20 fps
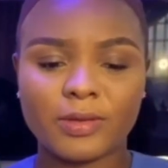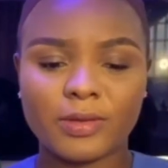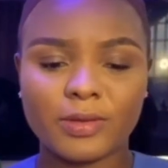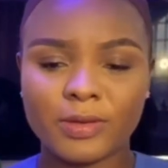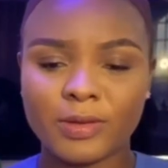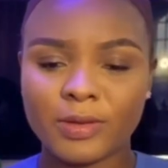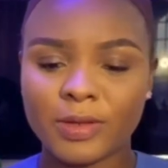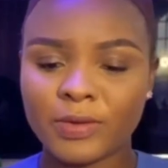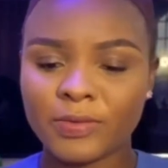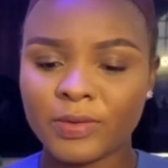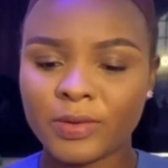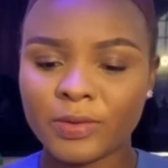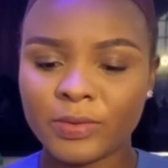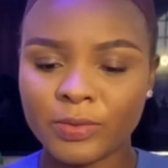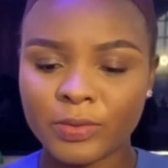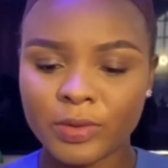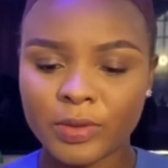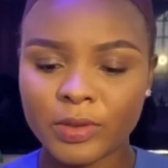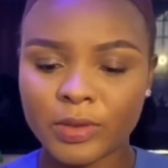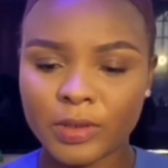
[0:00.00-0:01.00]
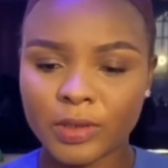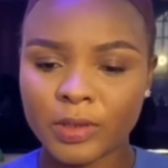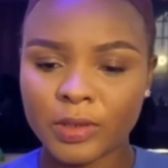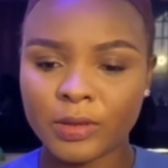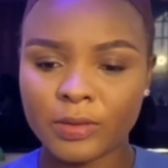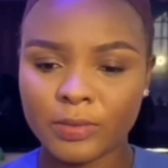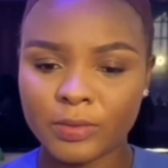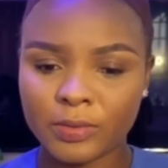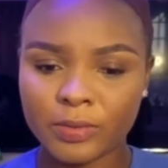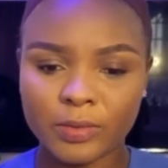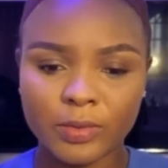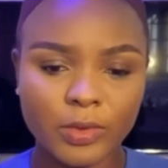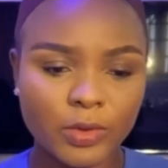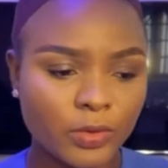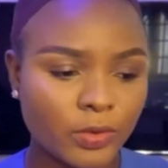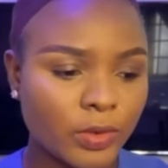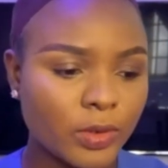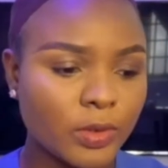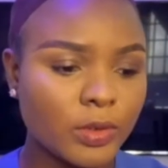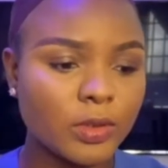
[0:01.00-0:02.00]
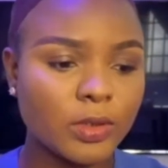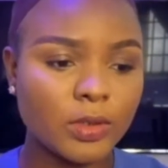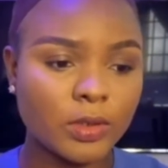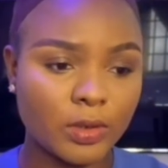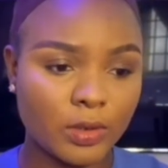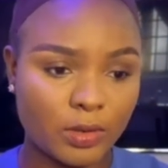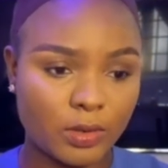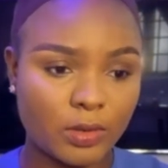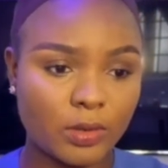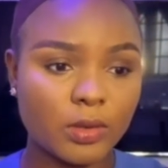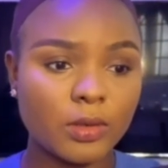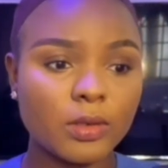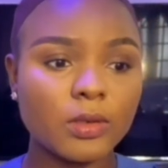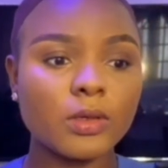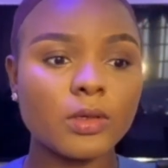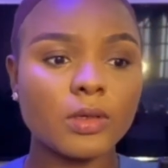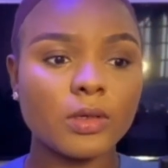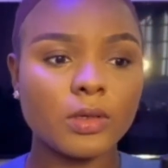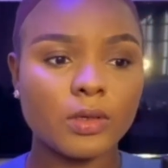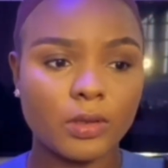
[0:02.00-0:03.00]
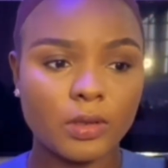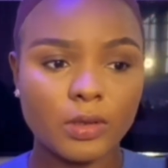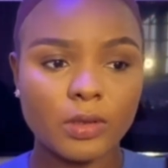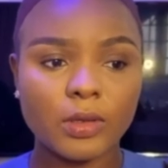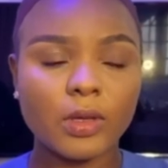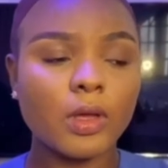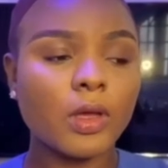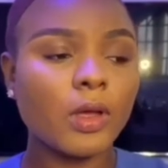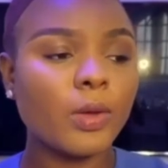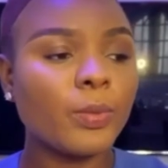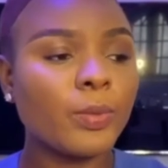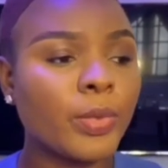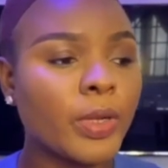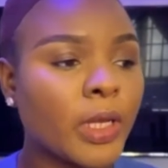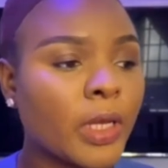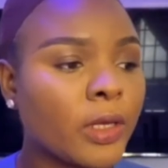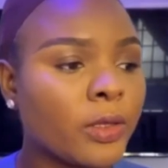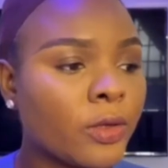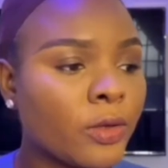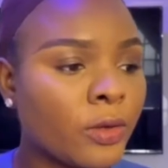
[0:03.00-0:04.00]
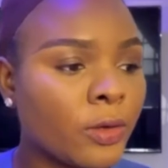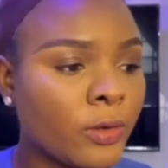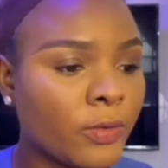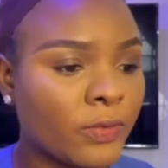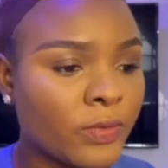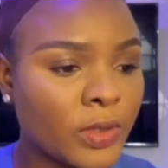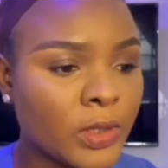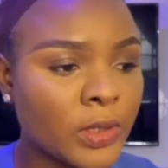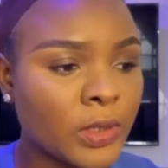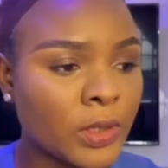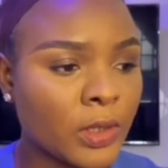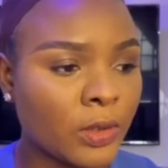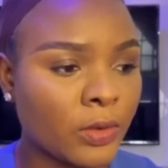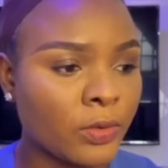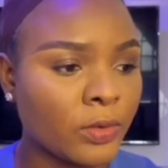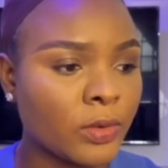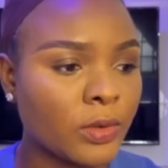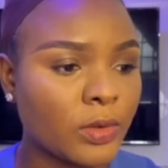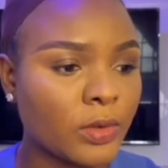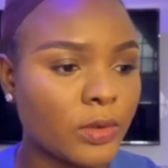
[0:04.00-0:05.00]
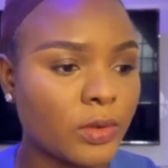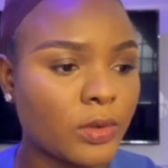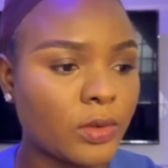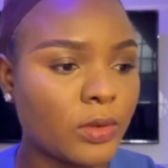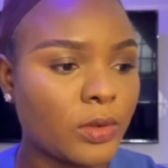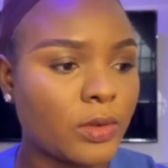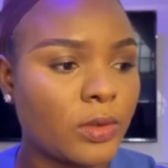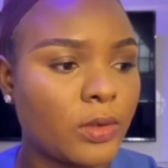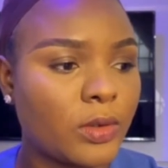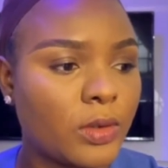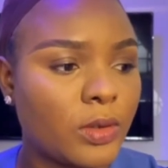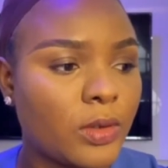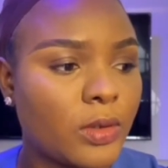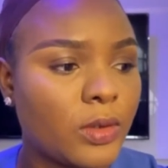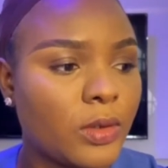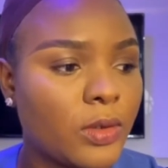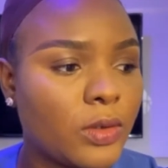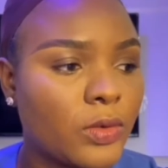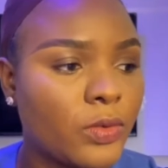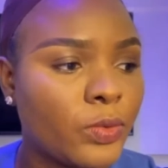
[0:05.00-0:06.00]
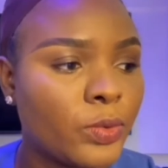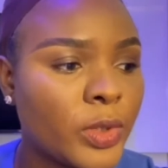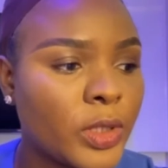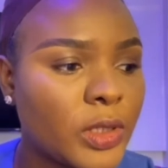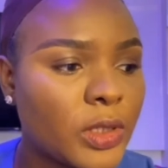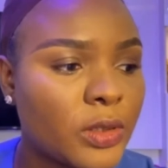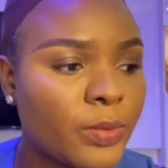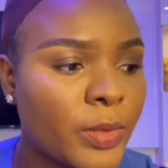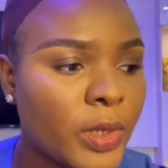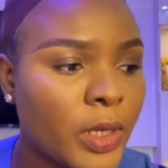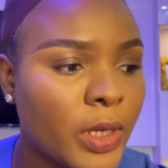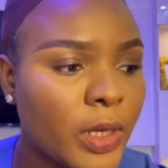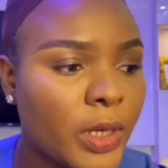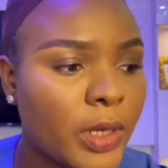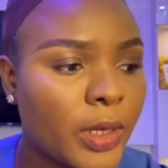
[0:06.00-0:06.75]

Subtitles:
So afterwards, I'm going to blend all of this out with my